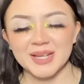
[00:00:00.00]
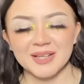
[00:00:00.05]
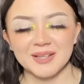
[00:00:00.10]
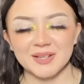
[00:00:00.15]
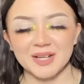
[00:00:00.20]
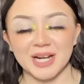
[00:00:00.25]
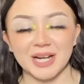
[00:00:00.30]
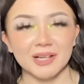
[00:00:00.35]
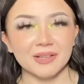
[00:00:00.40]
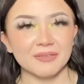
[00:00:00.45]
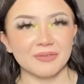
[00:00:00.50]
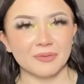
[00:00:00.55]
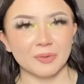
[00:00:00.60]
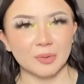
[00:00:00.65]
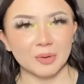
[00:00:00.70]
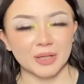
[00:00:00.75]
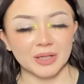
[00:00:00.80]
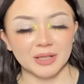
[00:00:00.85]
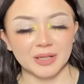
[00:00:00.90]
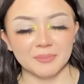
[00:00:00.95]
not
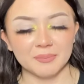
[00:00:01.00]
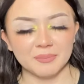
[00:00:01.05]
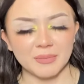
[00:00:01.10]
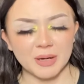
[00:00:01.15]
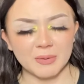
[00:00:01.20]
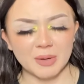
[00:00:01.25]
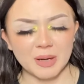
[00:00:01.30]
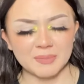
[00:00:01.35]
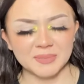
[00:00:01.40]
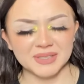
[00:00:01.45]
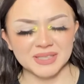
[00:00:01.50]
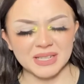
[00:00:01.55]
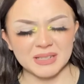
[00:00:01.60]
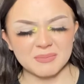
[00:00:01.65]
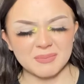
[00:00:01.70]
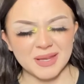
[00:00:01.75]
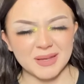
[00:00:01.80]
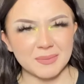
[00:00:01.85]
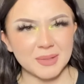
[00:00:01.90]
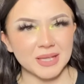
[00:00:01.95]
for my website
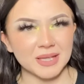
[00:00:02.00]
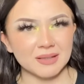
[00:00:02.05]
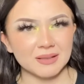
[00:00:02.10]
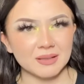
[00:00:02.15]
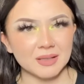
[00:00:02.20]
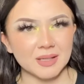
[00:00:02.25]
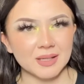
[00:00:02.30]
maybe,